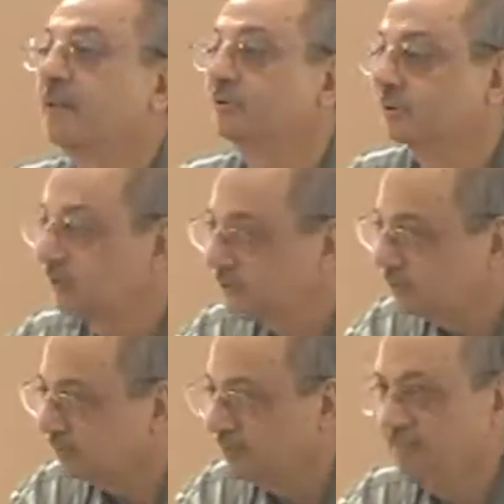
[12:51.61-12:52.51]

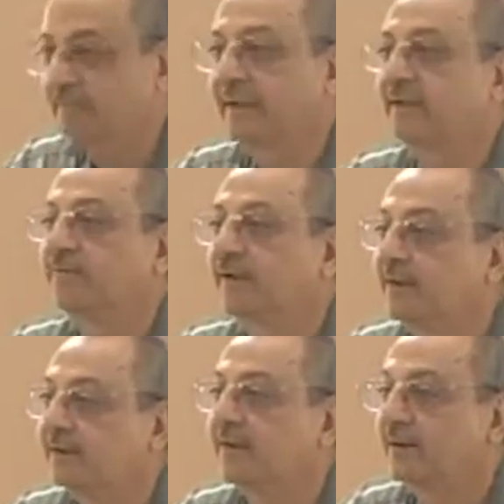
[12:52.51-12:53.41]
to make it
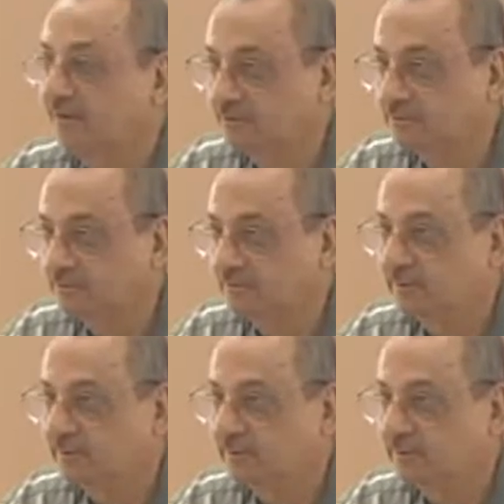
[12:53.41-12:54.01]
very clear to you.